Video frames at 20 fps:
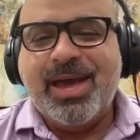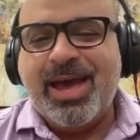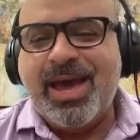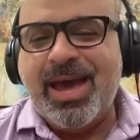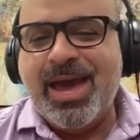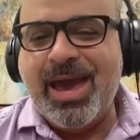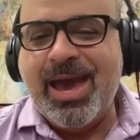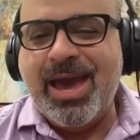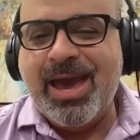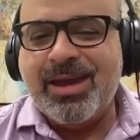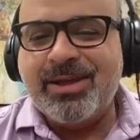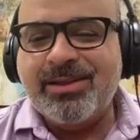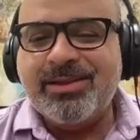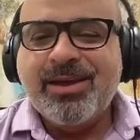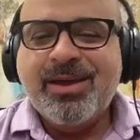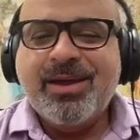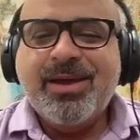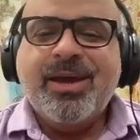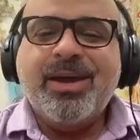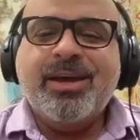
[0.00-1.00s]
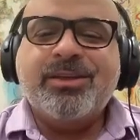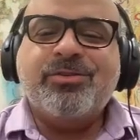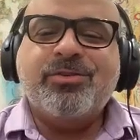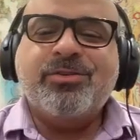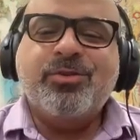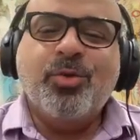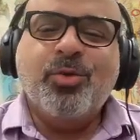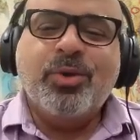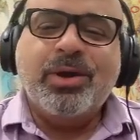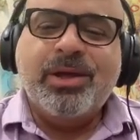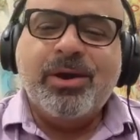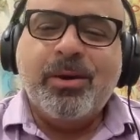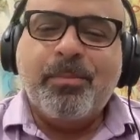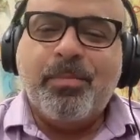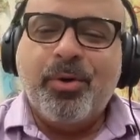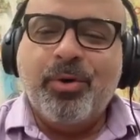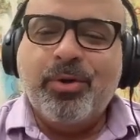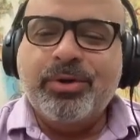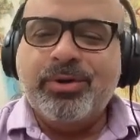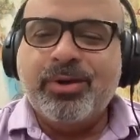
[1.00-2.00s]
and its newly
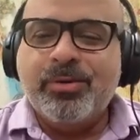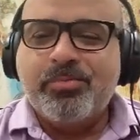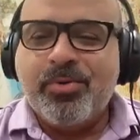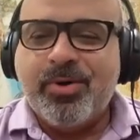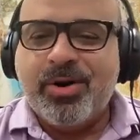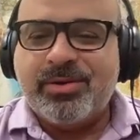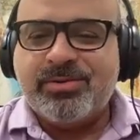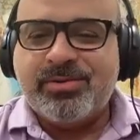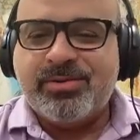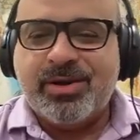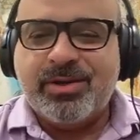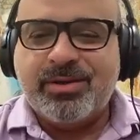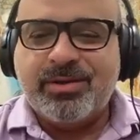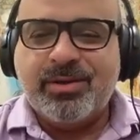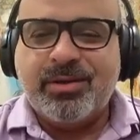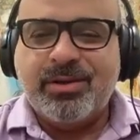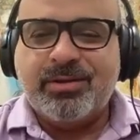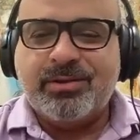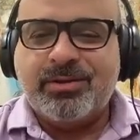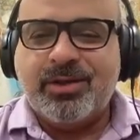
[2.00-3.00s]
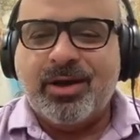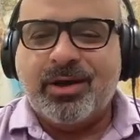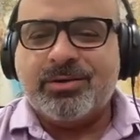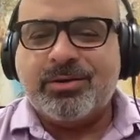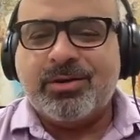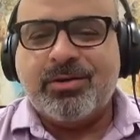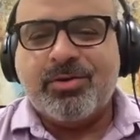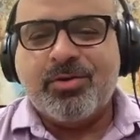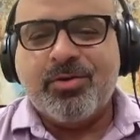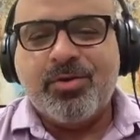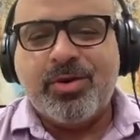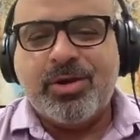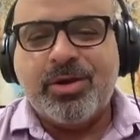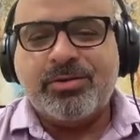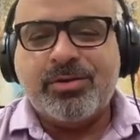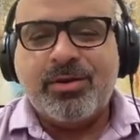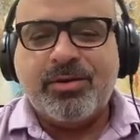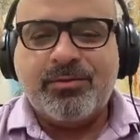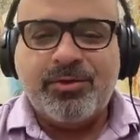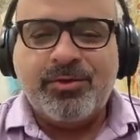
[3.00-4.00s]
appointed president, Dr.
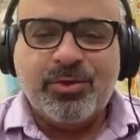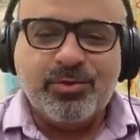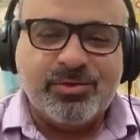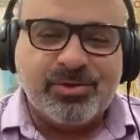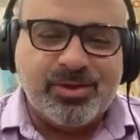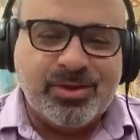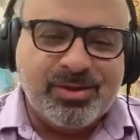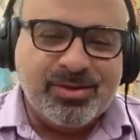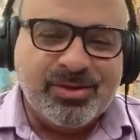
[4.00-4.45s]
Chris Fuzie.